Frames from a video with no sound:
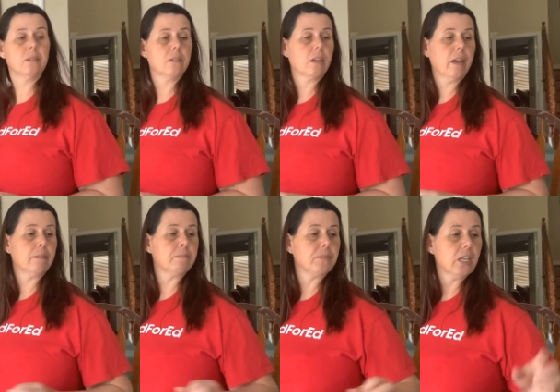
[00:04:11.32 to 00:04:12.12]

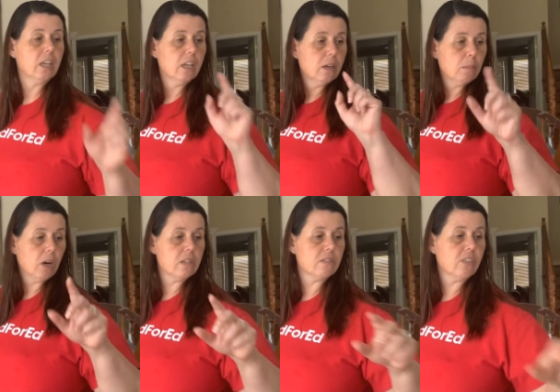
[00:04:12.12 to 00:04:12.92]
Okay?
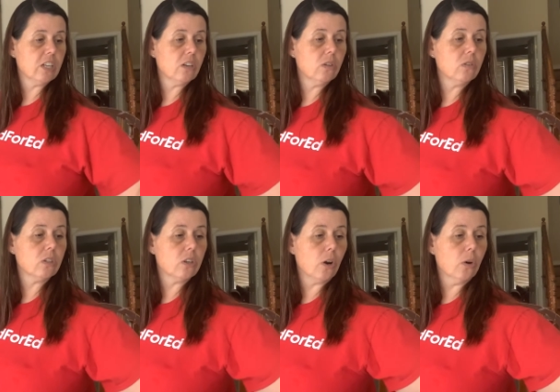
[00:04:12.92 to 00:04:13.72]
Pause the video,
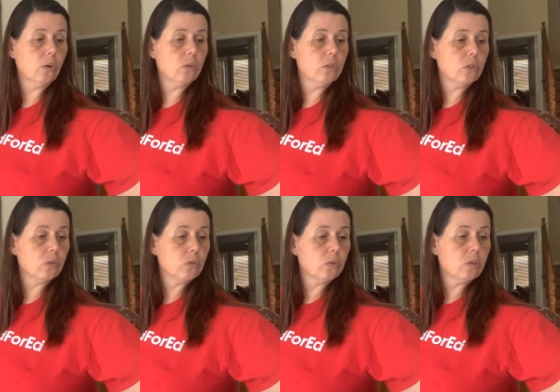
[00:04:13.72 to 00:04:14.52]
go
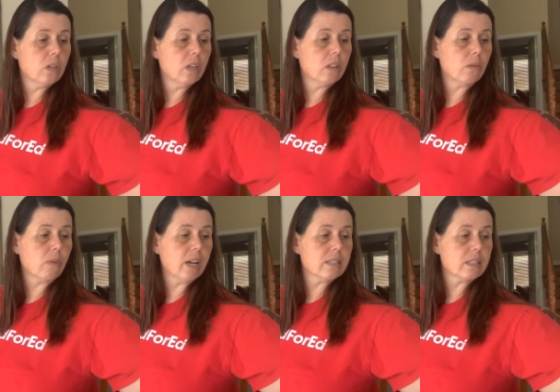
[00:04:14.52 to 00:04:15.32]
do the
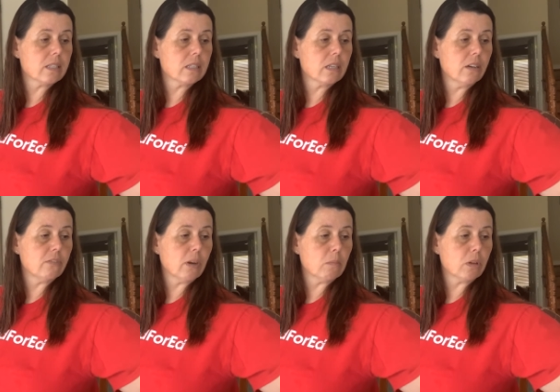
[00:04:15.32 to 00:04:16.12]
rest of
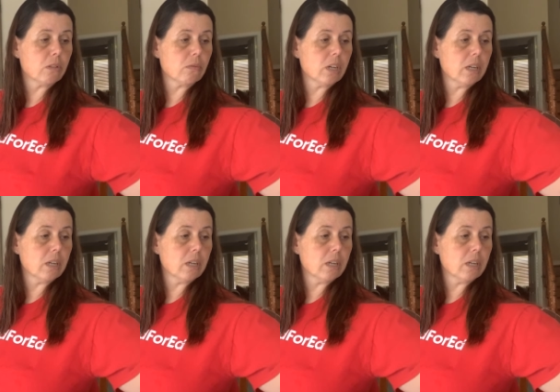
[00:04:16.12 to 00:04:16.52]
number 3.